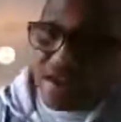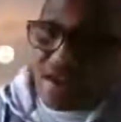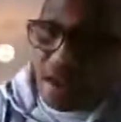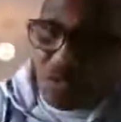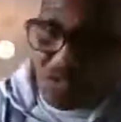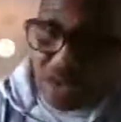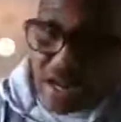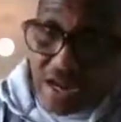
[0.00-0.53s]
and
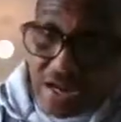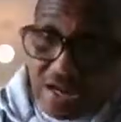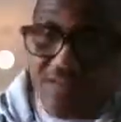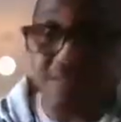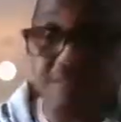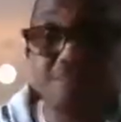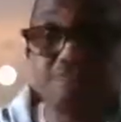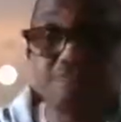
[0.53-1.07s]
I'll say
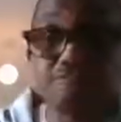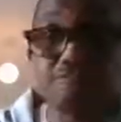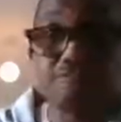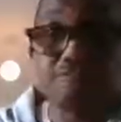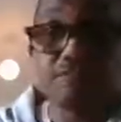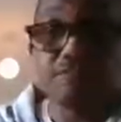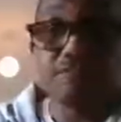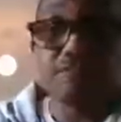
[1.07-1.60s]
this:
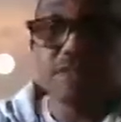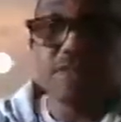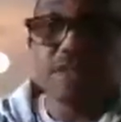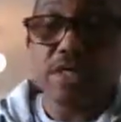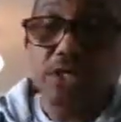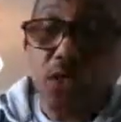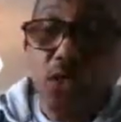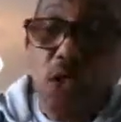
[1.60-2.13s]

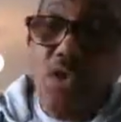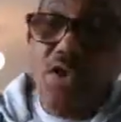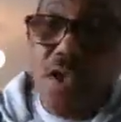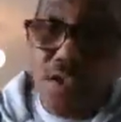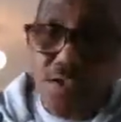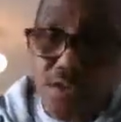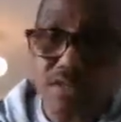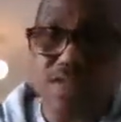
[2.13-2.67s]
the
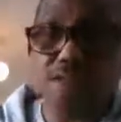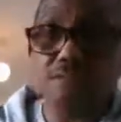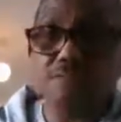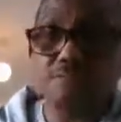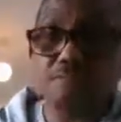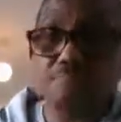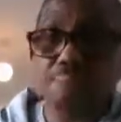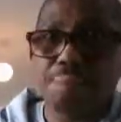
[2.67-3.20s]
only reason
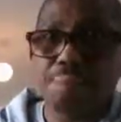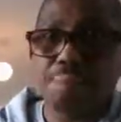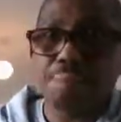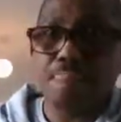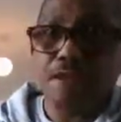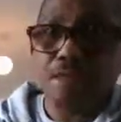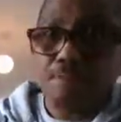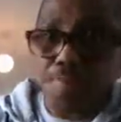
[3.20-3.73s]

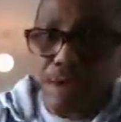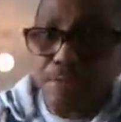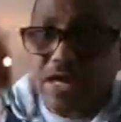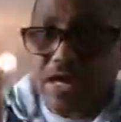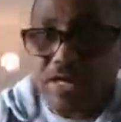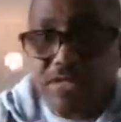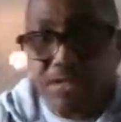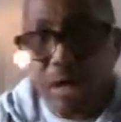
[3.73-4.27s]

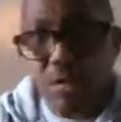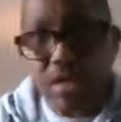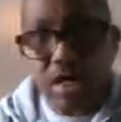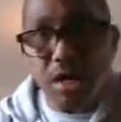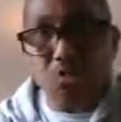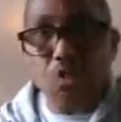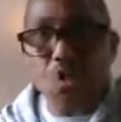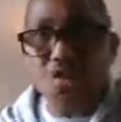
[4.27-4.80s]
Babakar Jawara
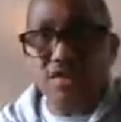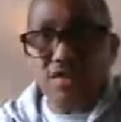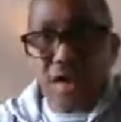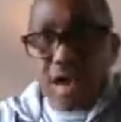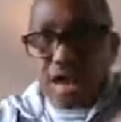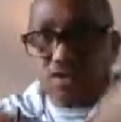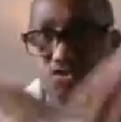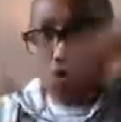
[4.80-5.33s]
and others
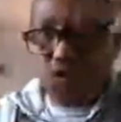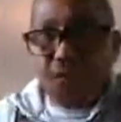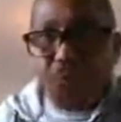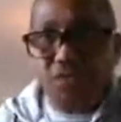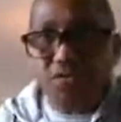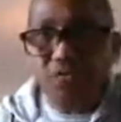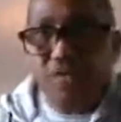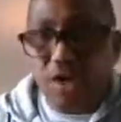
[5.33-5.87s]
are so
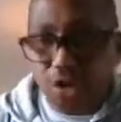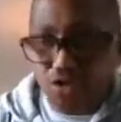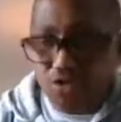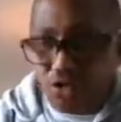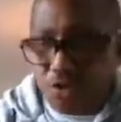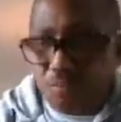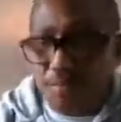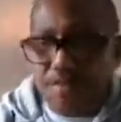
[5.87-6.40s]
much
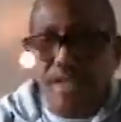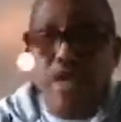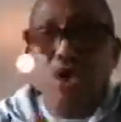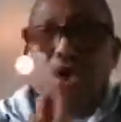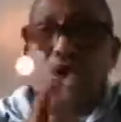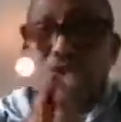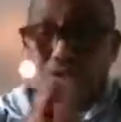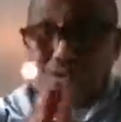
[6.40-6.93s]
philanthropy
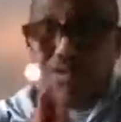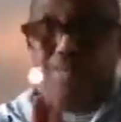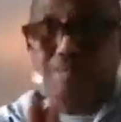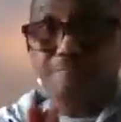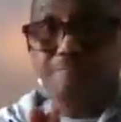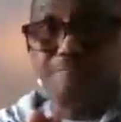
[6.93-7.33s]
on